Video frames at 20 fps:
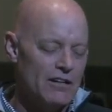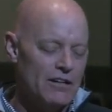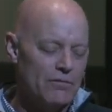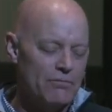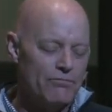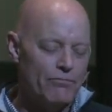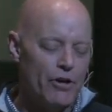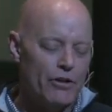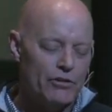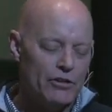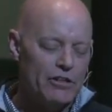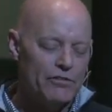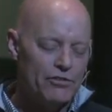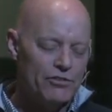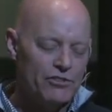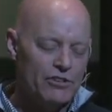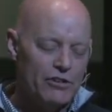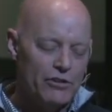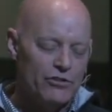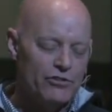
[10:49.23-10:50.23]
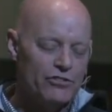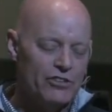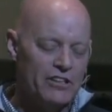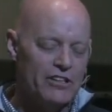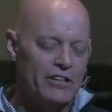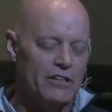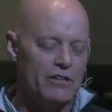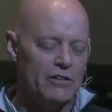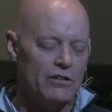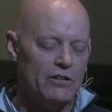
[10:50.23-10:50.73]
Um, Father, give us ears to
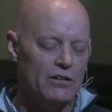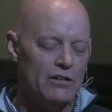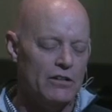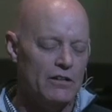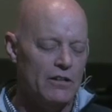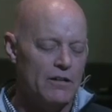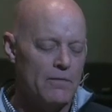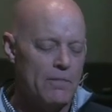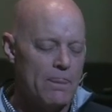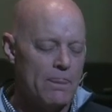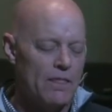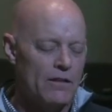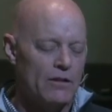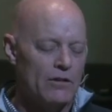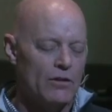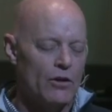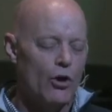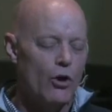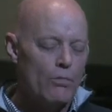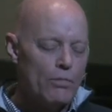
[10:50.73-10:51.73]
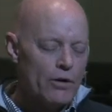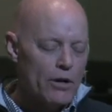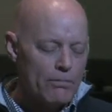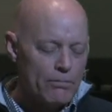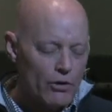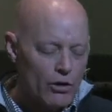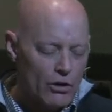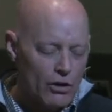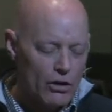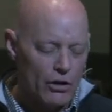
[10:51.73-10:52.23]
hear, open
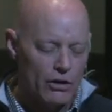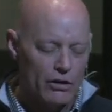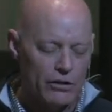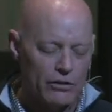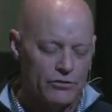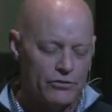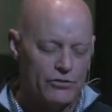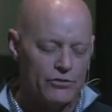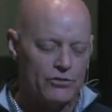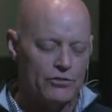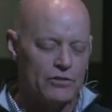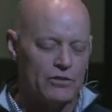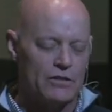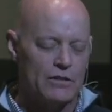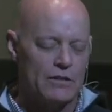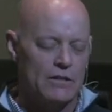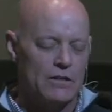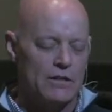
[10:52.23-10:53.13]
up our hearts.